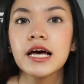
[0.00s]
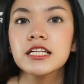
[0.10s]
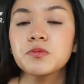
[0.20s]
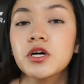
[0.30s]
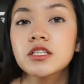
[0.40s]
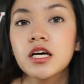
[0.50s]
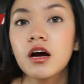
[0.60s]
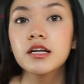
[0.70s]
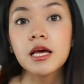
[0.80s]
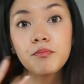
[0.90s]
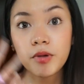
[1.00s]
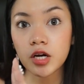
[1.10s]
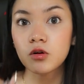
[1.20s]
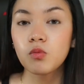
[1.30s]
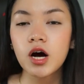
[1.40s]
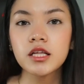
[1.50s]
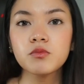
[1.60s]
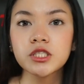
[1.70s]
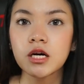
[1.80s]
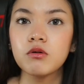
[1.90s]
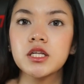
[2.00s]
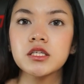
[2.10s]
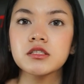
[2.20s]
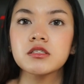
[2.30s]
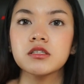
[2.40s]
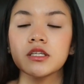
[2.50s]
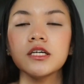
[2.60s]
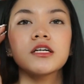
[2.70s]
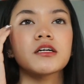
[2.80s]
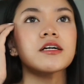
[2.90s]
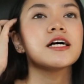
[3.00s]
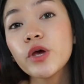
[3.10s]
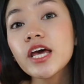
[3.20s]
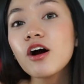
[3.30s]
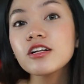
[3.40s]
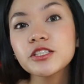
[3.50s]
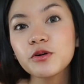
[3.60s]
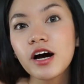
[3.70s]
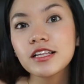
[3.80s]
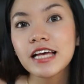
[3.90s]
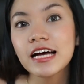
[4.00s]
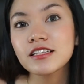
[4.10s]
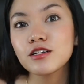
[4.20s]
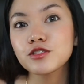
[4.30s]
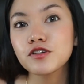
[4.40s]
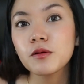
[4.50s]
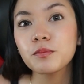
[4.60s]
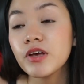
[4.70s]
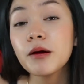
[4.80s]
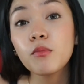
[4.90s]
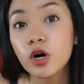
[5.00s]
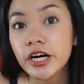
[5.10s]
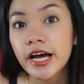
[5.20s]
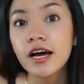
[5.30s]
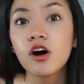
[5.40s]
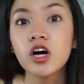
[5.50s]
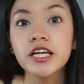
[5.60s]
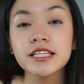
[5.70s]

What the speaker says: lights because I got a bigger one, which I will insert here. We also got candles from Maree on